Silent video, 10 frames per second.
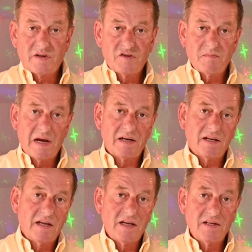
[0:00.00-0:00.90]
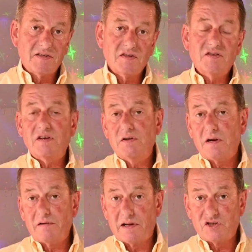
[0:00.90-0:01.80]
some Allen keys, so you
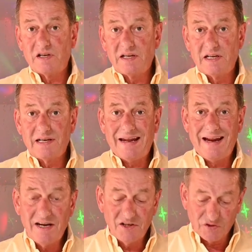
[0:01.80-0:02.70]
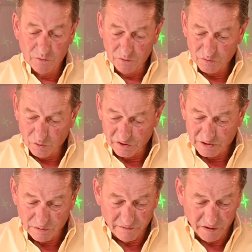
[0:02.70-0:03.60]
don't actually need any tools
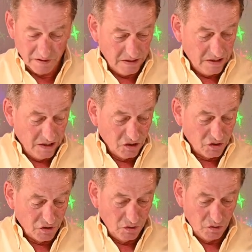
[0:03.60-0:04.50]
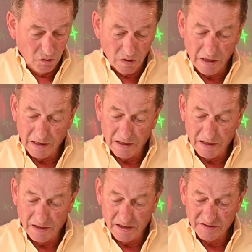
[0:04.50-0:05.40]
whatsoever to
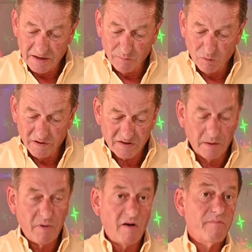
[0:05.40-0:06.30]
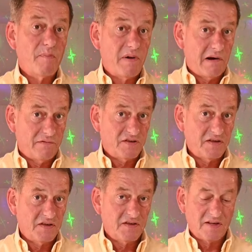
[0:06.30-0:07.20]
assemble this apart from a pair of
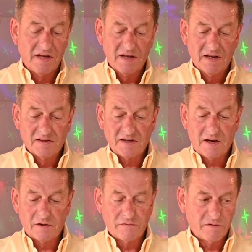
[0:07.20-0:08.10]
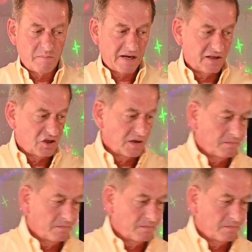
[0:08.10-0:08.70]
scissors to cut off the packaging.